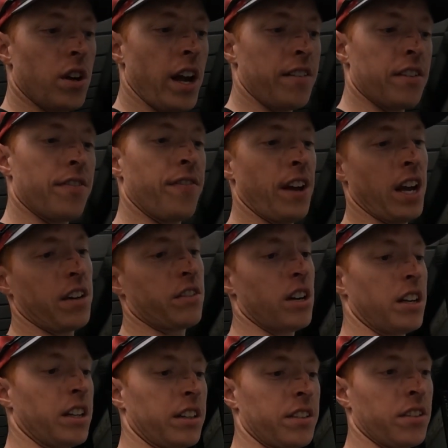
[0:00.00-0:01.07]
have a fan
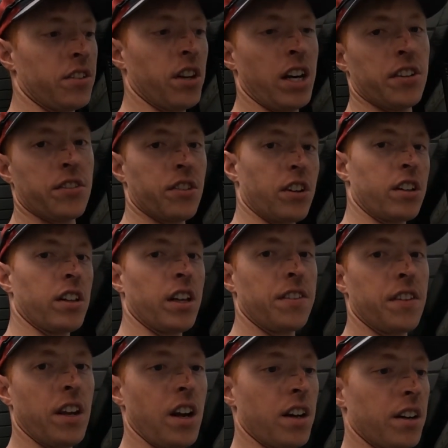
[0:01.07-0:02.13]
running to try to circulate
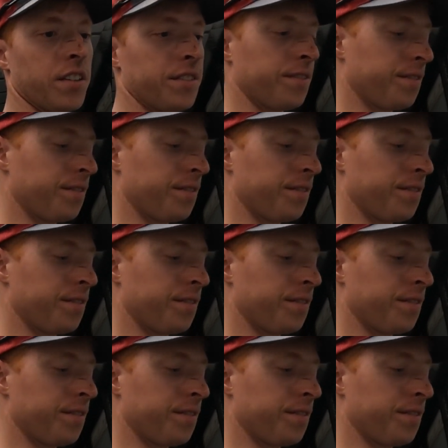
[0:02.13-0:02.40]
the air.